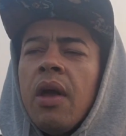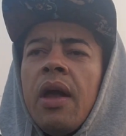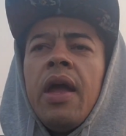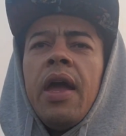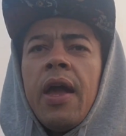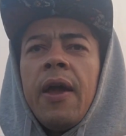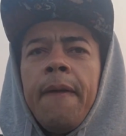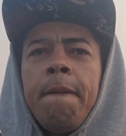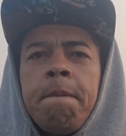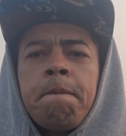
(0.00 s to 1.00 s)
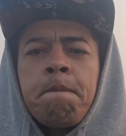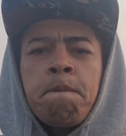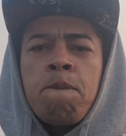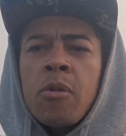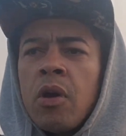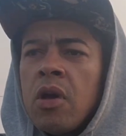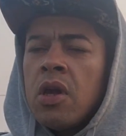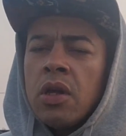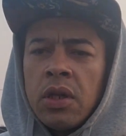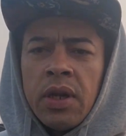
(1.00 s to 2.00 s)
And
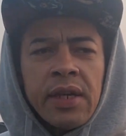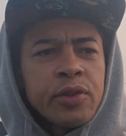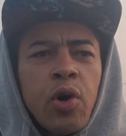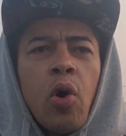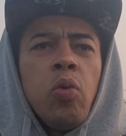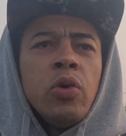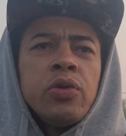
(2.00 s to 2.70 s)
let's go